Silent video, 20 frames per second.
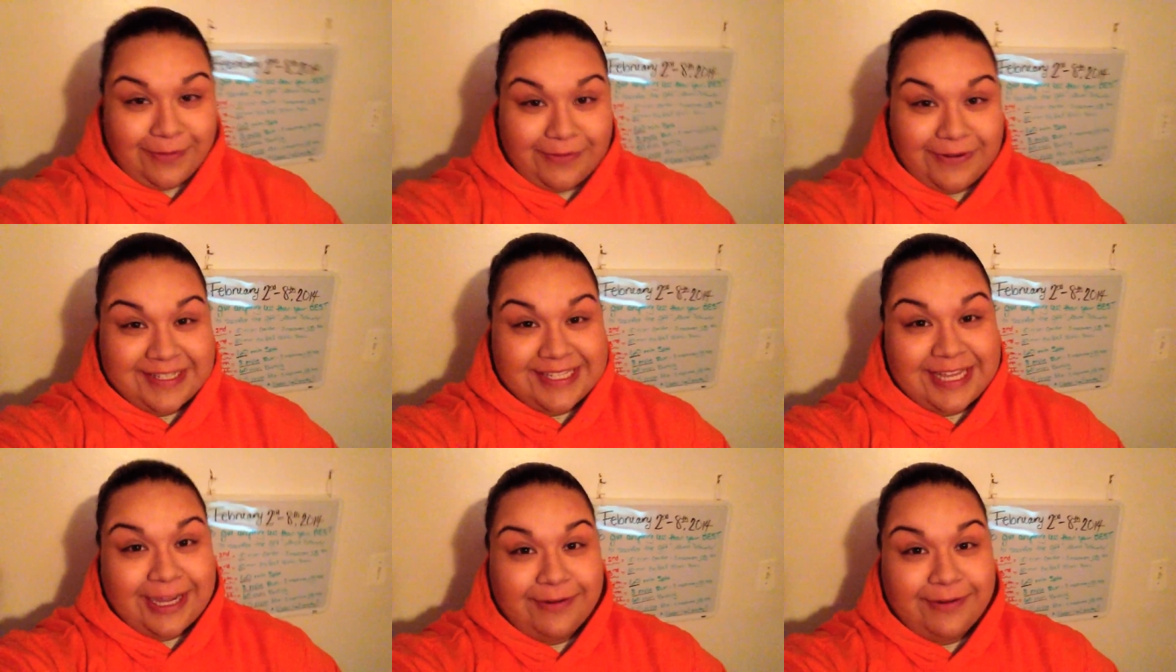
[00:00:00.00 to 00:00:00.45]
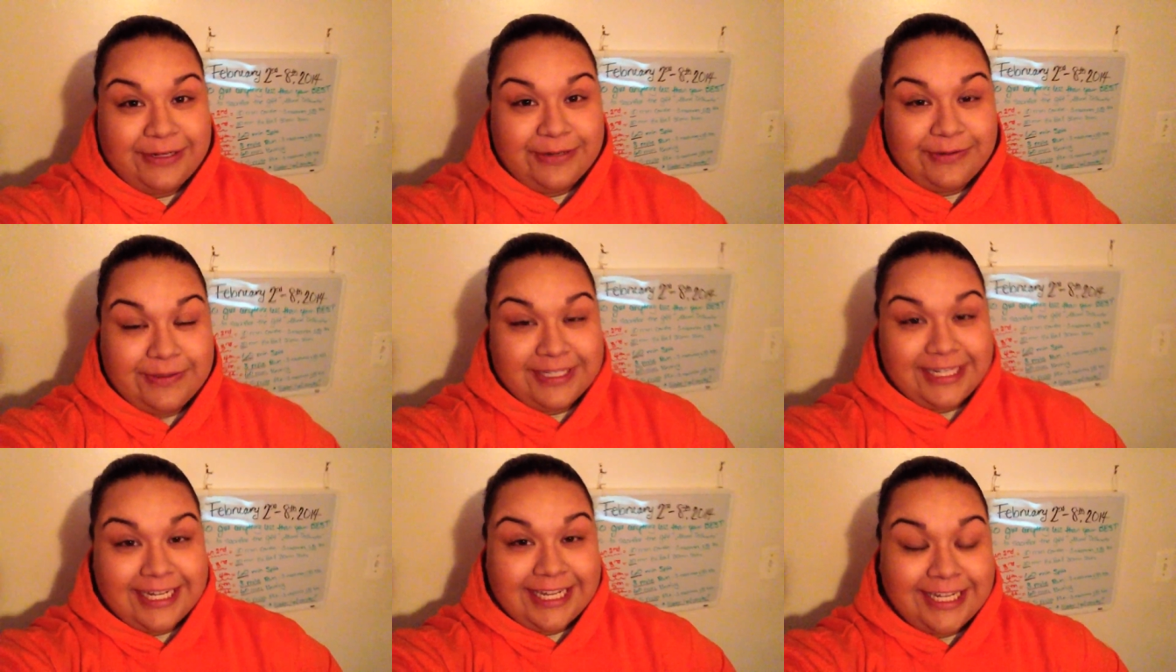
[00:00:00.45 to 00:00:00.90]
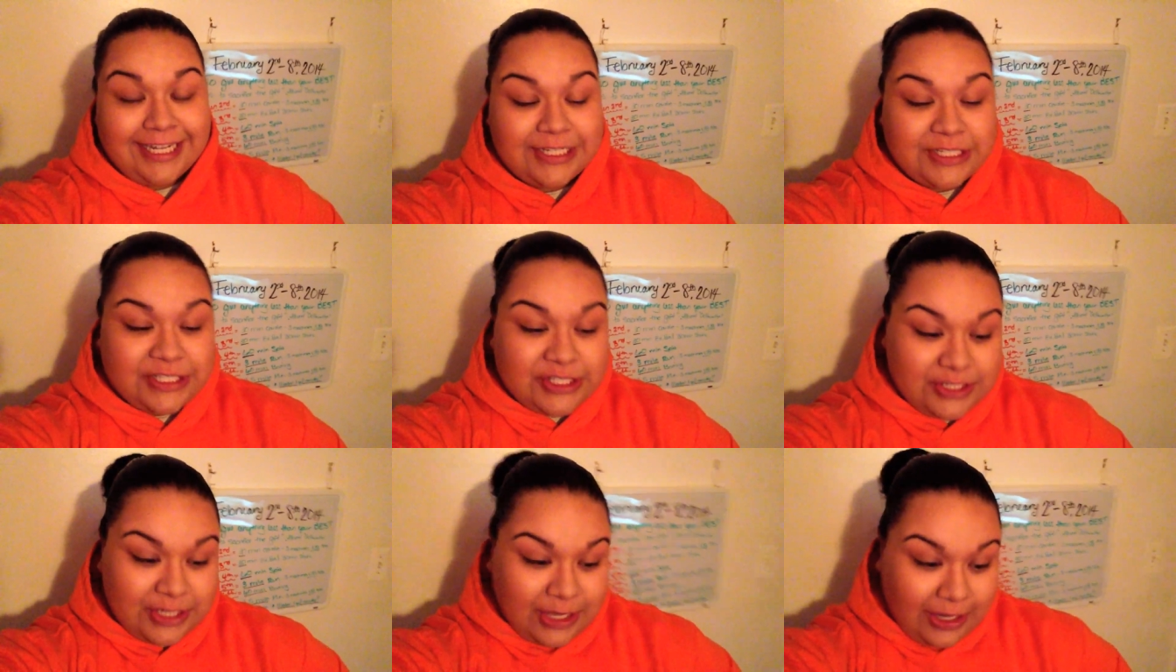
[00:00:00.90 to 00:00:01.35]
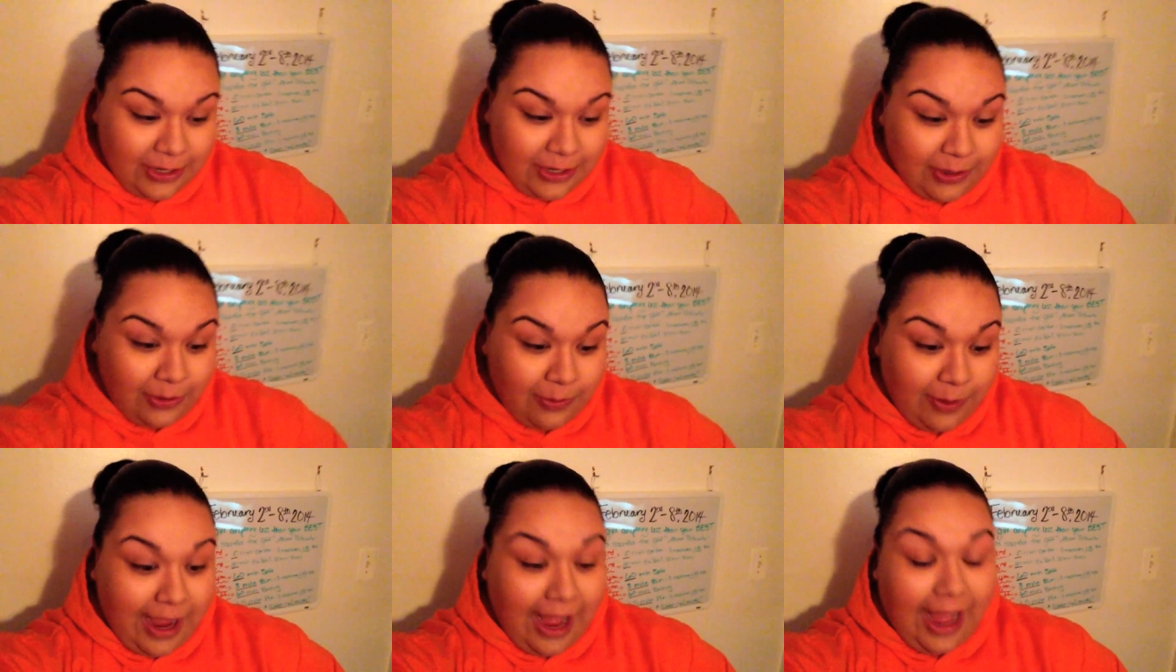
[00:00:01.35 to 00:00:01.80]
roadies. How are we doing today?
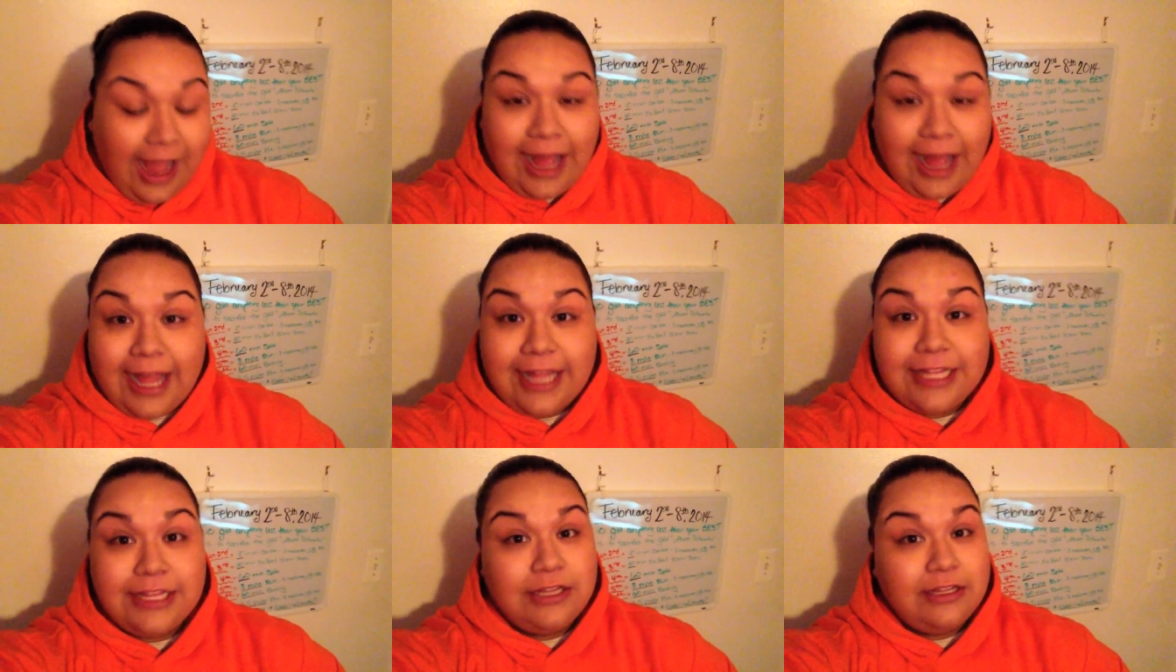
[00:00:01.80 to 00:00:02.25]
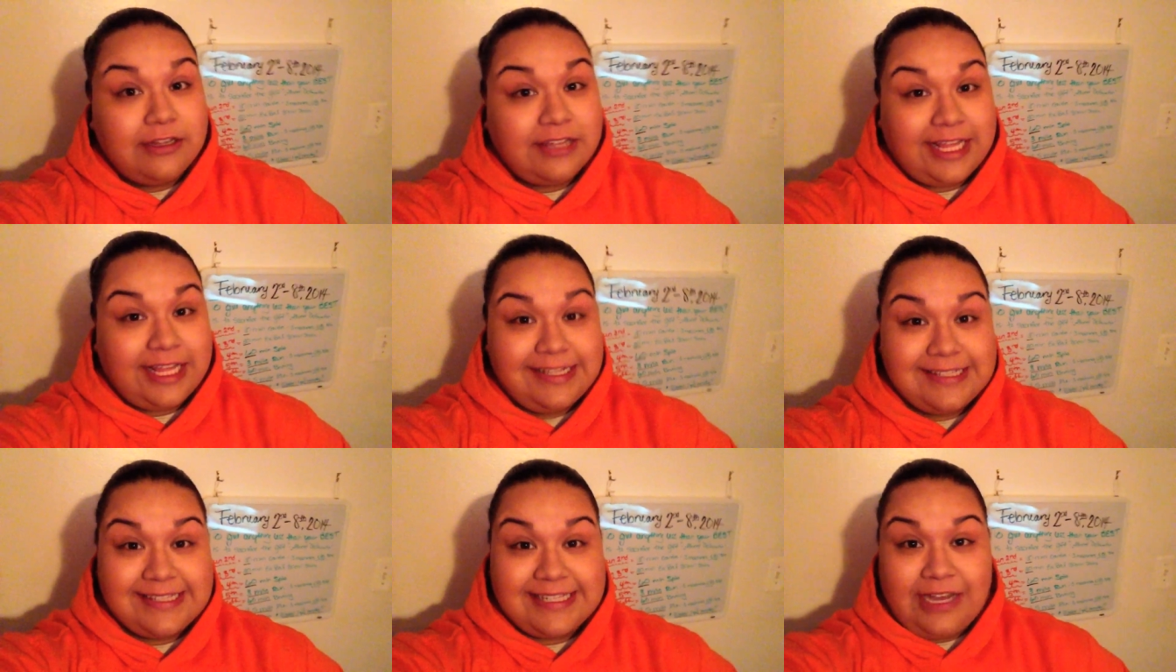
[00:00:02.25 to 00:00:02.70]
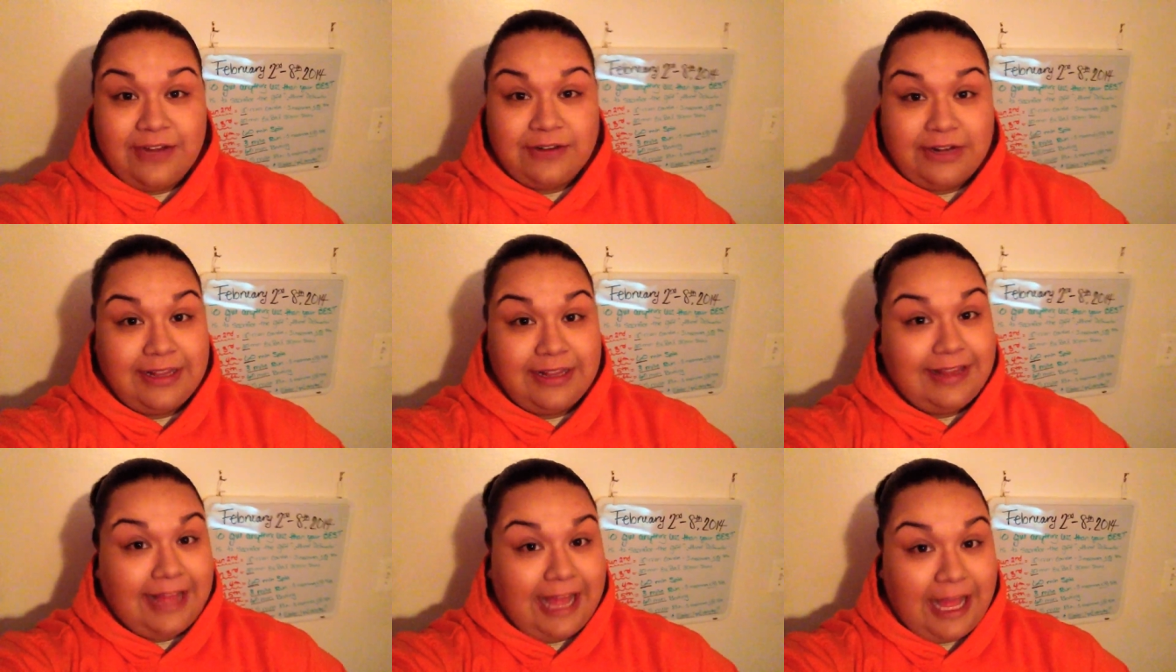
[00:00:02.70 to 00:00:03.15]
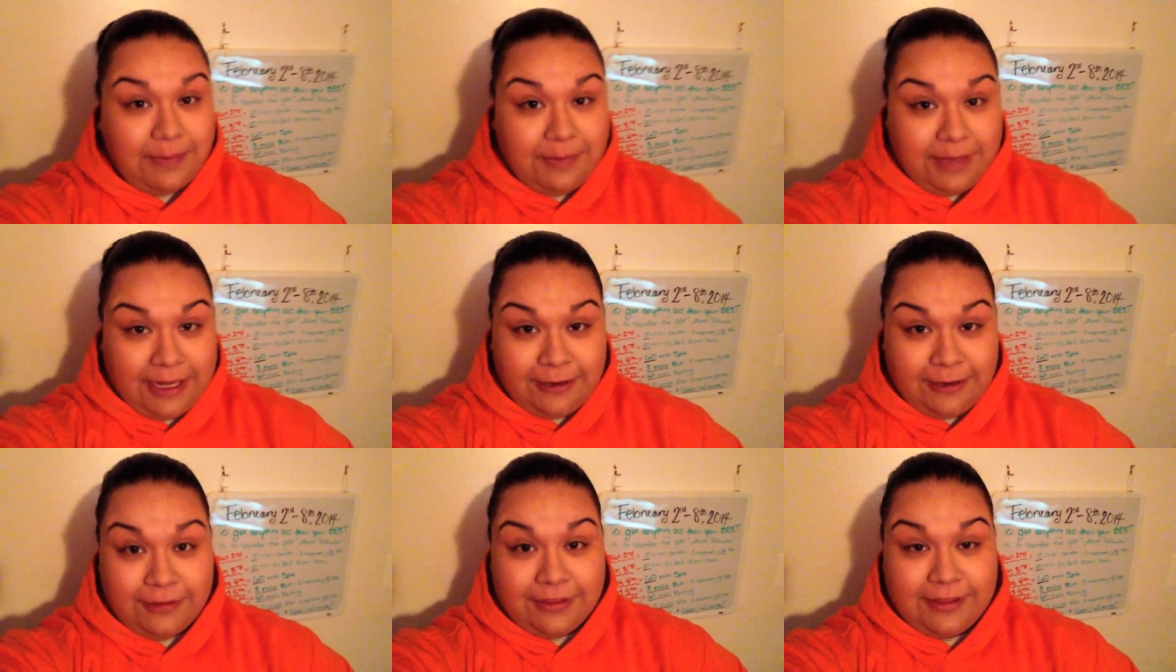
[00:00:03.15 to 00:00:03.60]
So I look and sound a lot
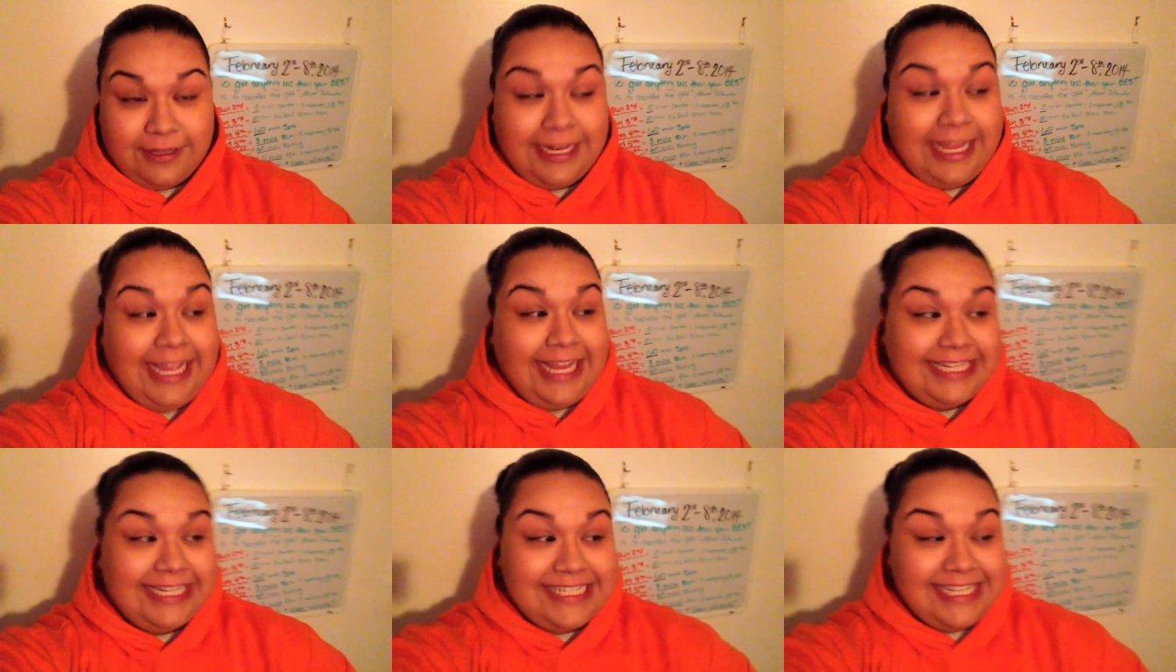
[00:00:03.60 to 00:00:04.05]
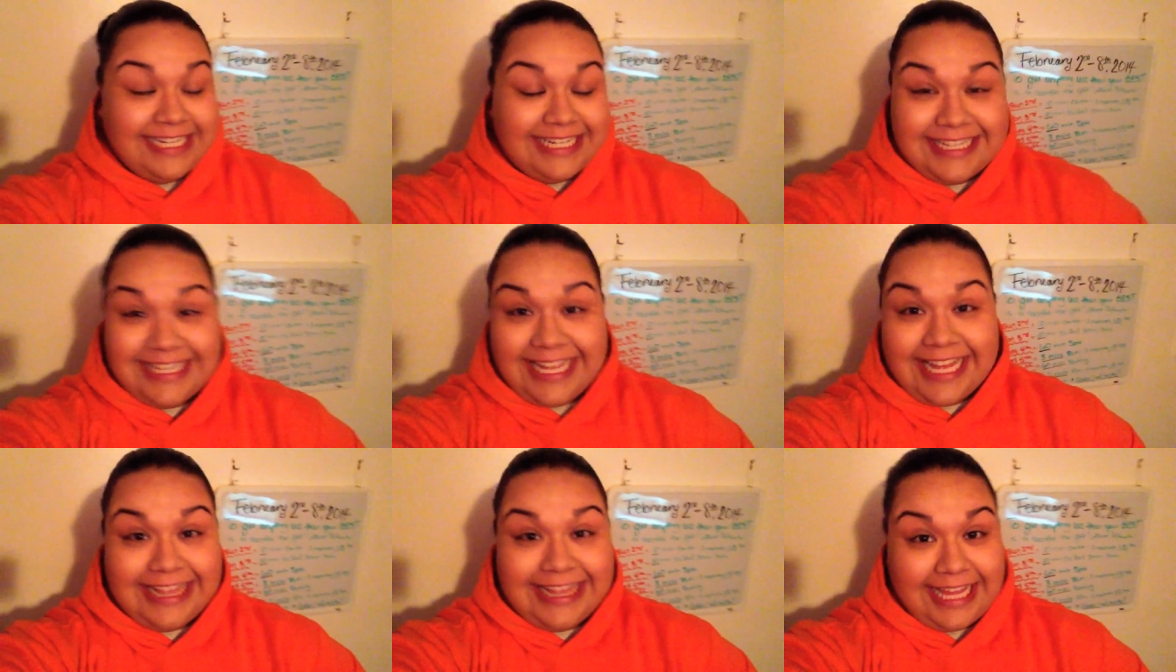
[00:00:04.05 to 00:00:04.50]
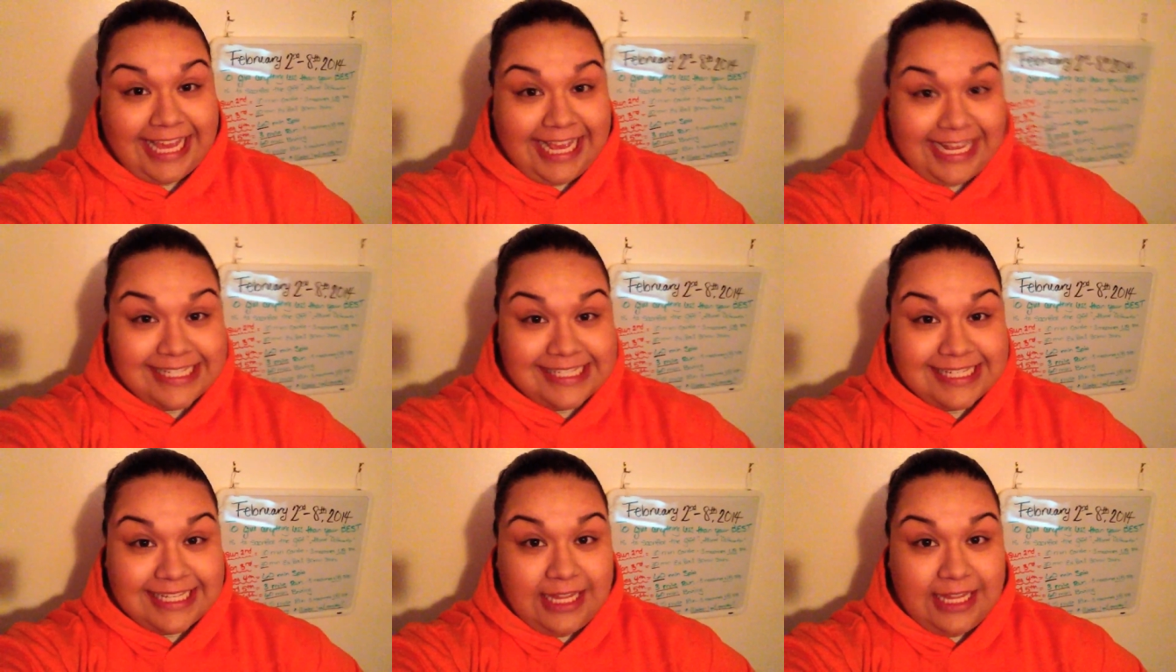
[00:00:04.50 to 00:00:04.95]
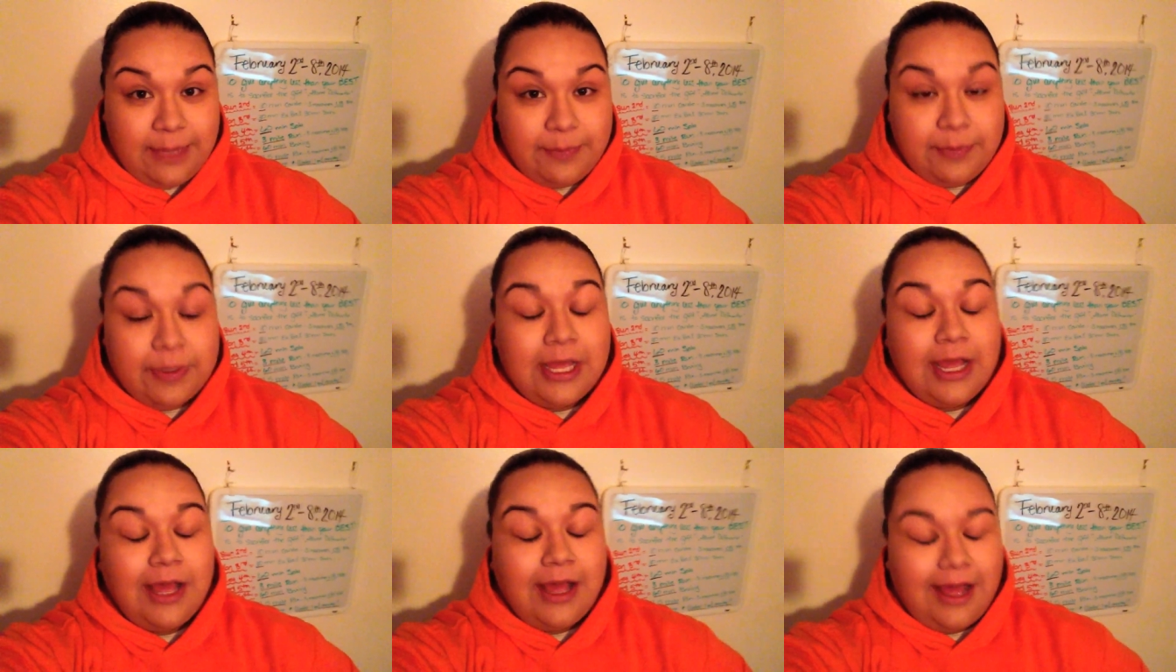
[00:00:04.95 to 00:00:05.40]
better than I did in that last clip.